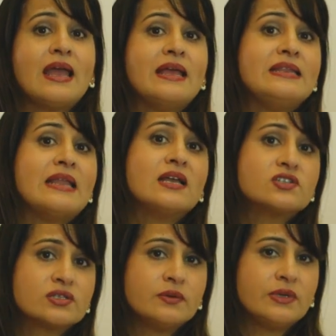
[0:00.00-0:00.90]
and
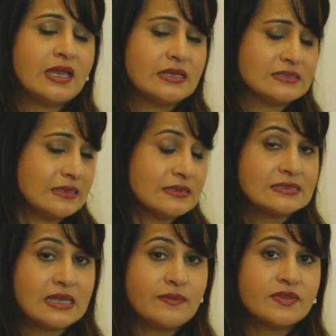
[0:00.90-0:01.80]
nationally we can't say the
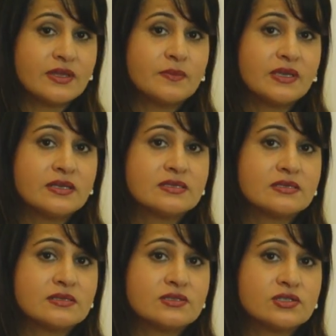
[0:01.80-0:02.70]
same thing because
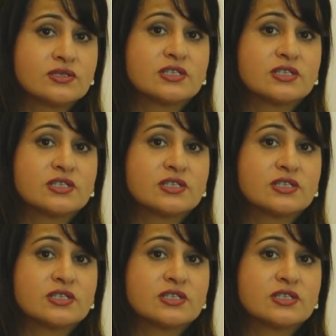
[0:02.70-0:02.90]
this is just